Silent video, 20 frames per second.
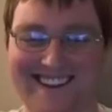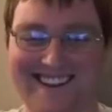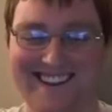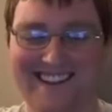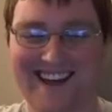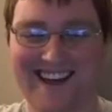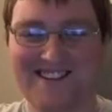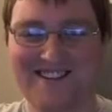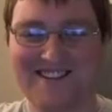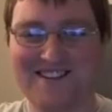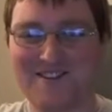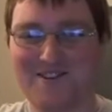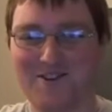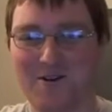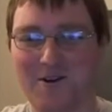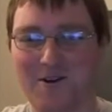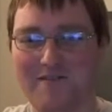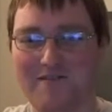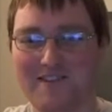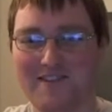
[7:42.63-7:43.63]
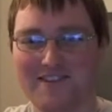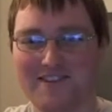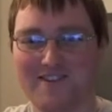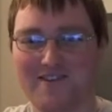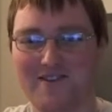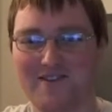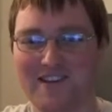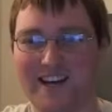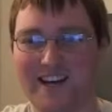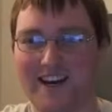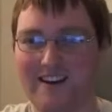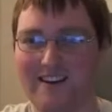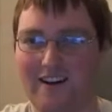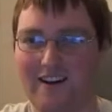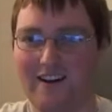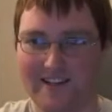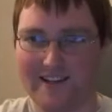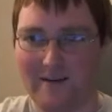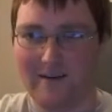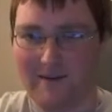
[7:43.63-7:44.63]
That's the joy of this new
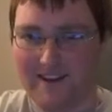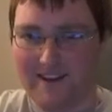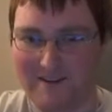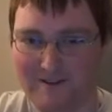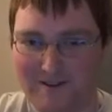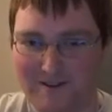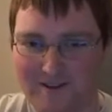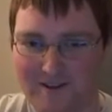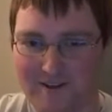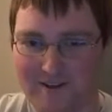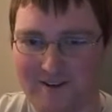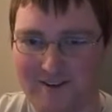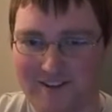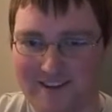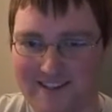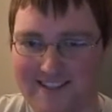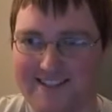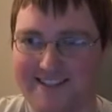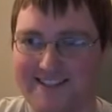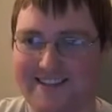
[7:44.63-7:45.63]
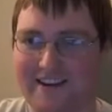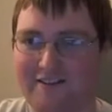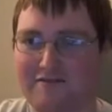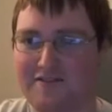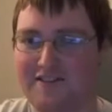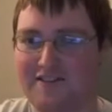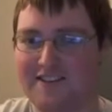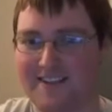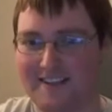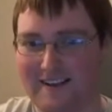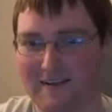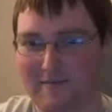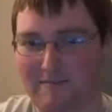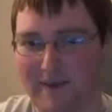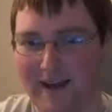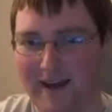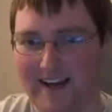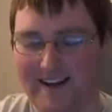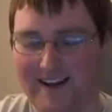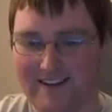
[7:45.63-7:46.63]
technology. I mean, this stuff's still
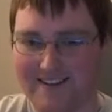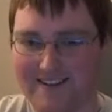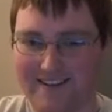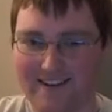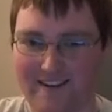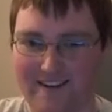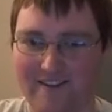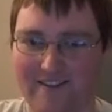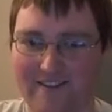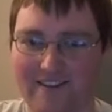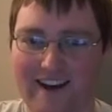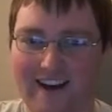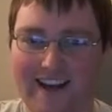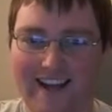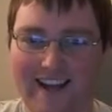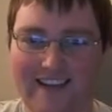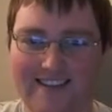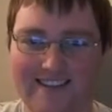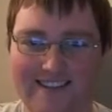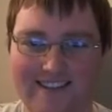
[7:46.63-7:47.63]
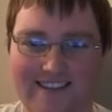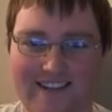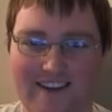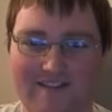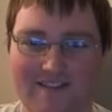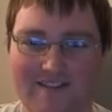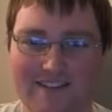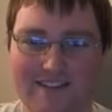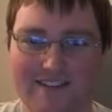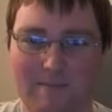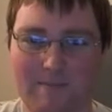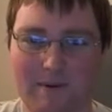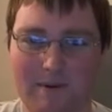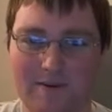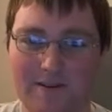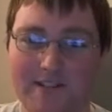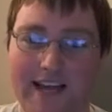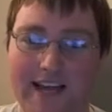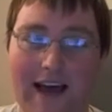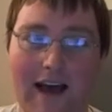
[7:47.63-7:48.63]
in beta, so I guess this stuff is
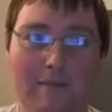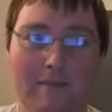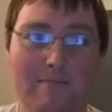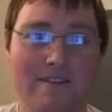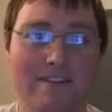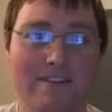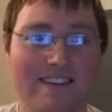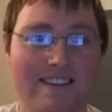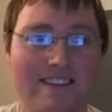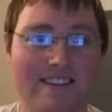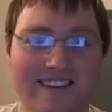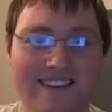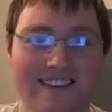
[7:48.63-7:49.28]
supposed to happen.